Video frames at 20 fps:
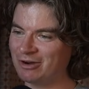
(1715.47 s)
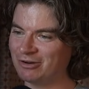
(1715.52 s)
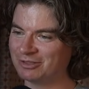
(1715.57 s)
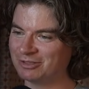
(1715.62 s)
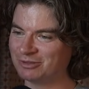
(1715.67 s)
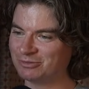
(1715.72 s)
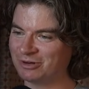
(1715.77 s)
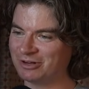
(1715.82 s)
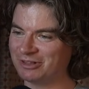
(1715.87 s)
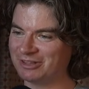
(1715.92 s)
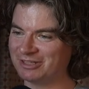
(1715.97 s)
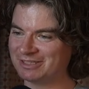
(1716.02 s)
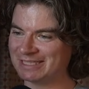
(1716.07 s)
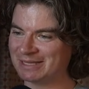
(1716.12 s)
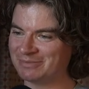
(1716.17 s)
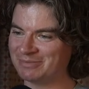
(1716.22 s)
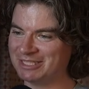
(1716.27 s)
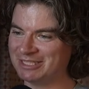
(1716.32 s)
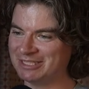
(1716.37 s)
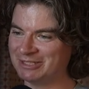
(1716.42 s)
oh, it's one of the
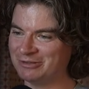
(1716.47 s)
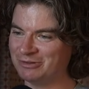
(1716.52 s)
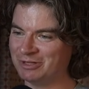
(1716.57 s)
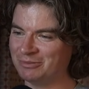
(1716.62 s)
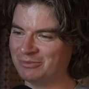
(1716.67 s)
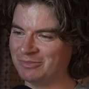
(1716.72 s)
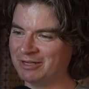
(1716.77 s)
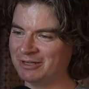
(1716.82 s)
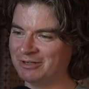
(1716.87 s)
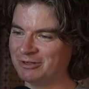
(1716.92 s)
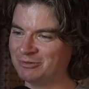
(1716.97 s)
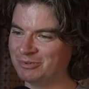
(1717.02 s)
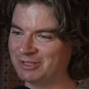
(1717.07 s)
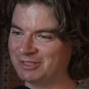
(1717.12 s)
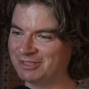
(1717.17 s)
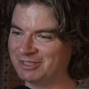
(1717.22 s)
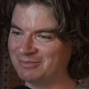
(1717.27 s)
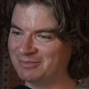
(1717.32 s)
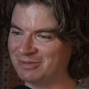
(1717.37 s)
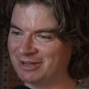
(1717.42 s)
things I'm into when you meet a new
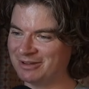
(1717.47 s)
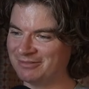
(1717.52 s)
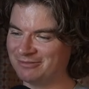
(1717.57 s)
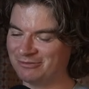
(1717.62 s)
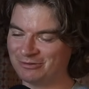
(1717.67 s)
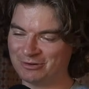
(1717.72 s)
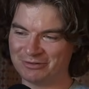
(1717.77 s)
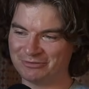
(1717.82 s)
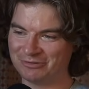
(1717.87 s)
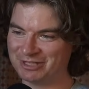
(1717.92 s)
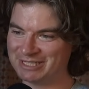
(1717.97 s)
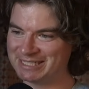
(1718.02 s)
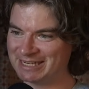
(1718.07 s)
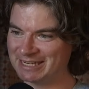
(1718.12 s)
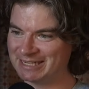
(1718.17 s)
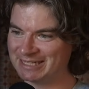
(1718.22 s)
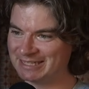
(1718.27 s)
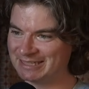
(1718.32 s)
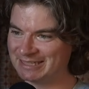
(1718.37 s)
person. But for whatever reason, I